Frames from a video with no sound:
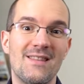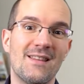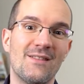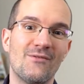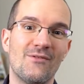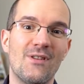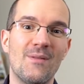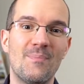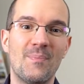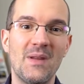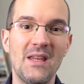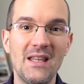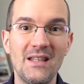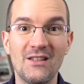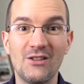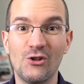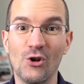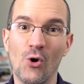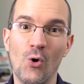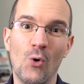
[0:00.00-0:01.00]
and
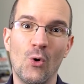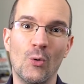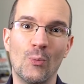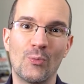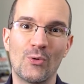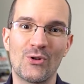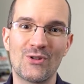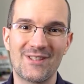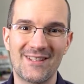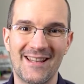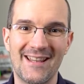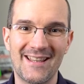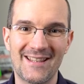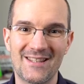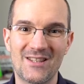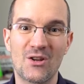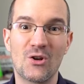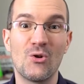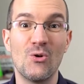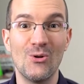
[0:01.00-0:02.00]
repeat the whole
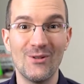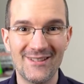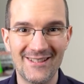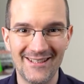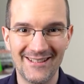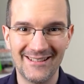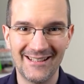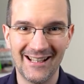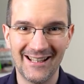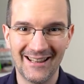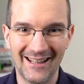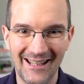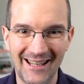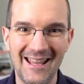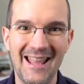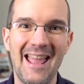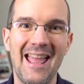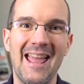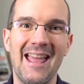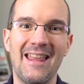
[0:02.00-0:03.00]
process consistently
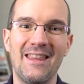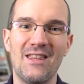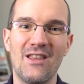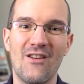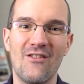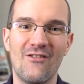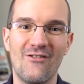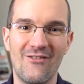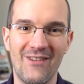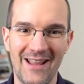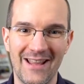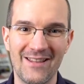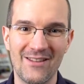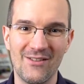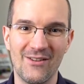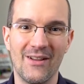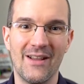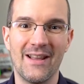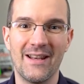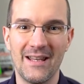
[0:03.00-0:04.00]
and
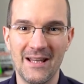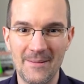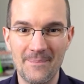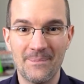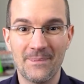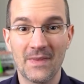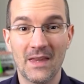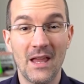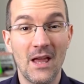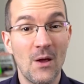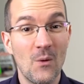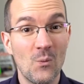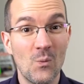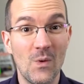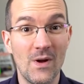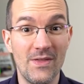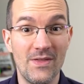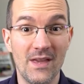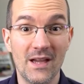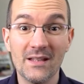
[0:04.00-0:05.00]
regularly.
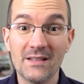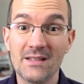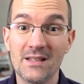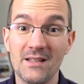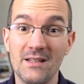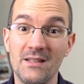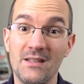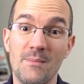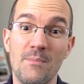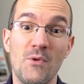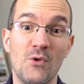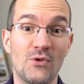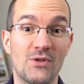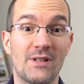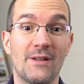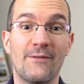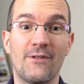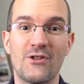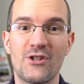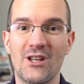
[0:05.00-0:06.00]
With that, the most
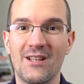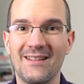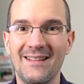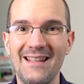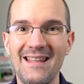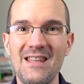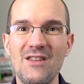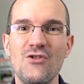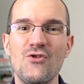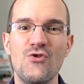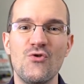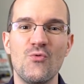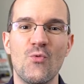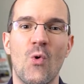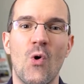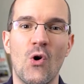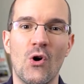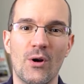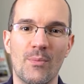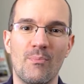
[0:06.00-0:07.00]
efficiently, you
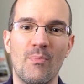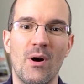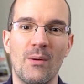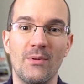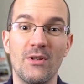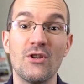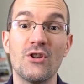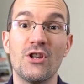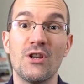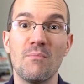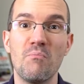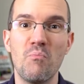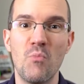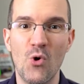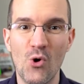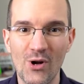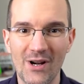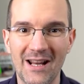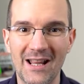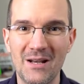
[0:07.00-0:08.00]
are publishing
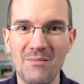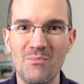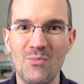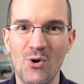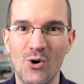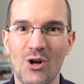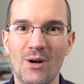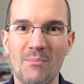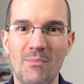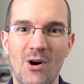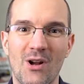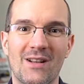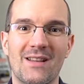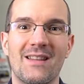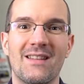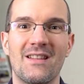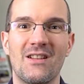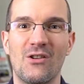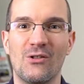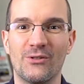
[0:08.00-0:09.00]
more and more
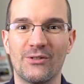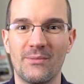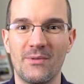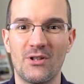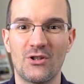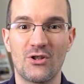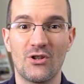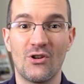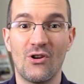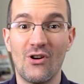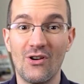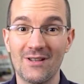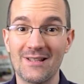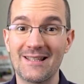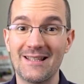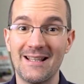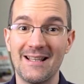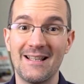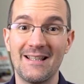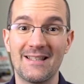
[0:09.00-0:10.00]
marketing automation
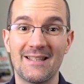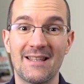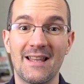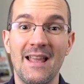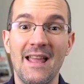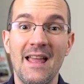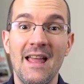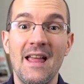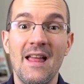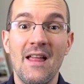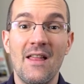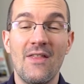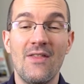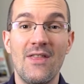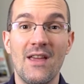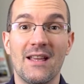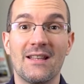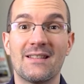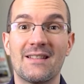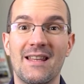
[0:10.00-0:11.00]
assets
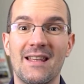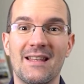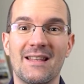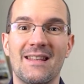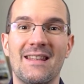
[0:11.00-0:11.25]
that can